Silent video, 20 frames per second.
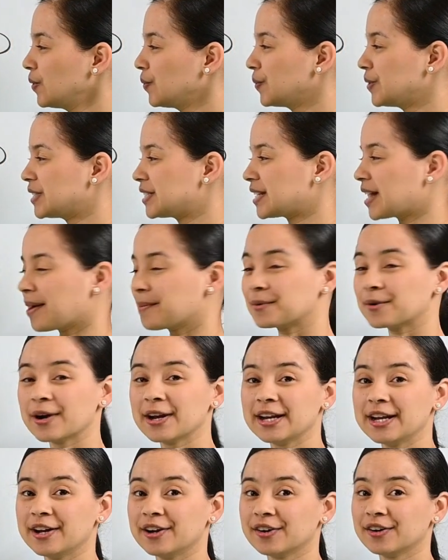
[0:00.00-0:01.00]
We stopped
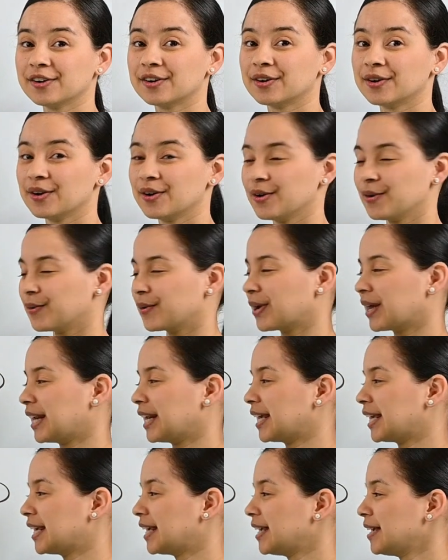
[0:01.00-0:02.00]
right here. We're
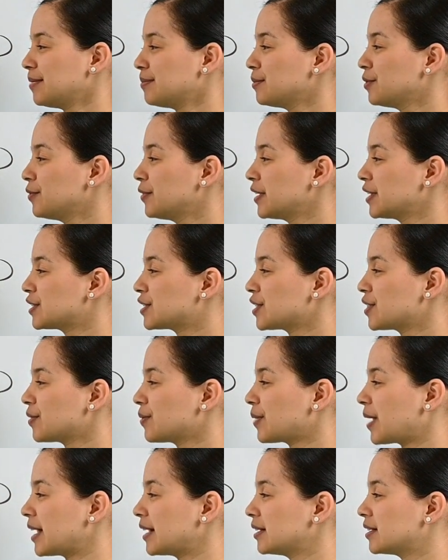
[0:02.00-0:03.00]
going to keep moving to the
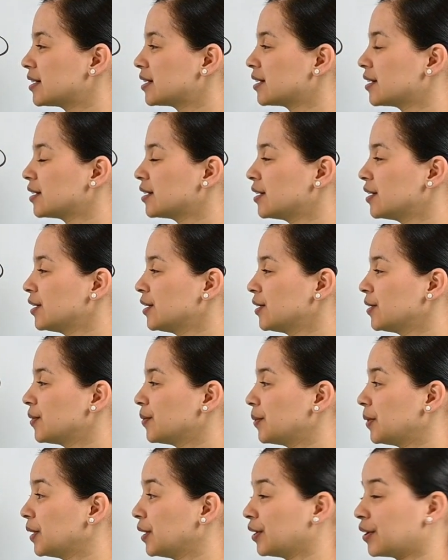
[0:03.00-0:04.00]
right.
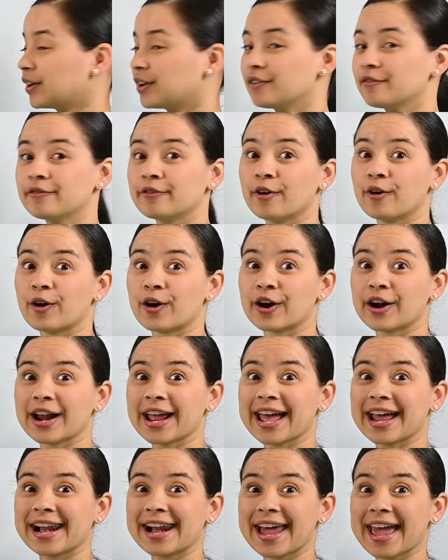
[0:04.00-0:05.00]
We're looking for
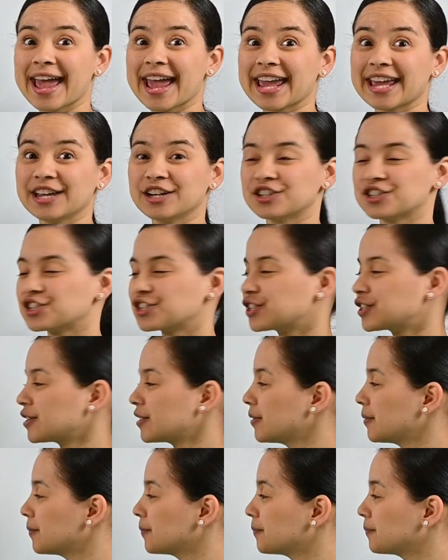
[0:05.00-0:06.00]
an H.